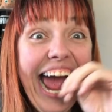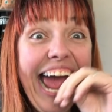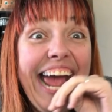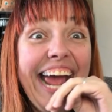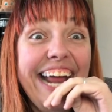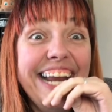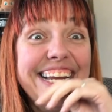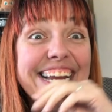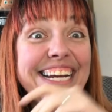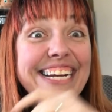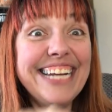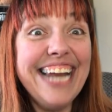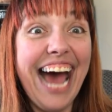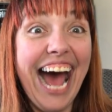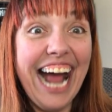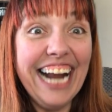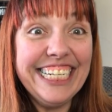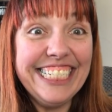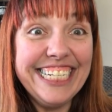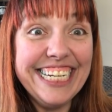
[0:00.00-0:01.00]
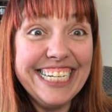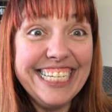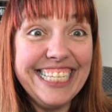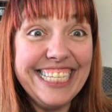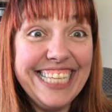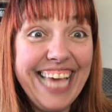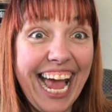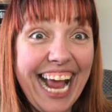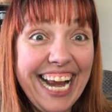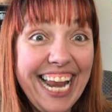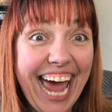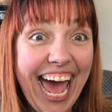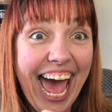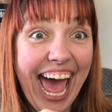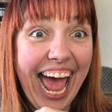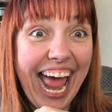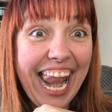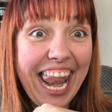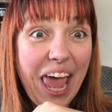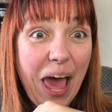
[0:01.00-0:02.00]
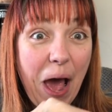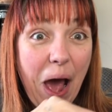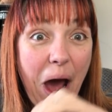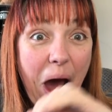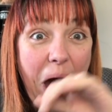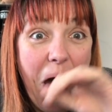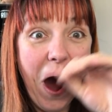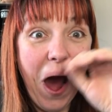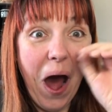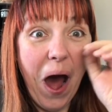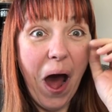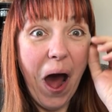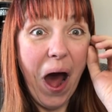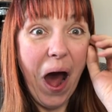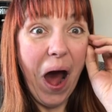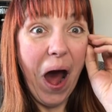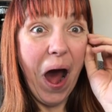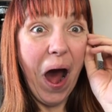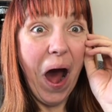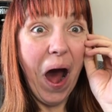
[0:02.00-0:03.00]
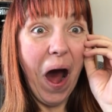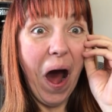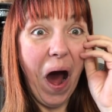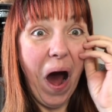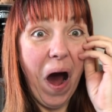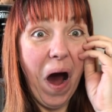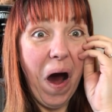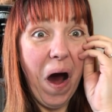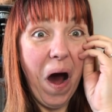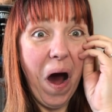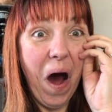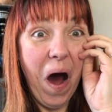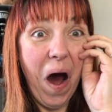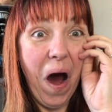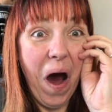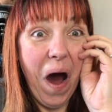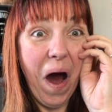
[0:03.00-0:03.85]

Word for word: He did not just say that. Oh.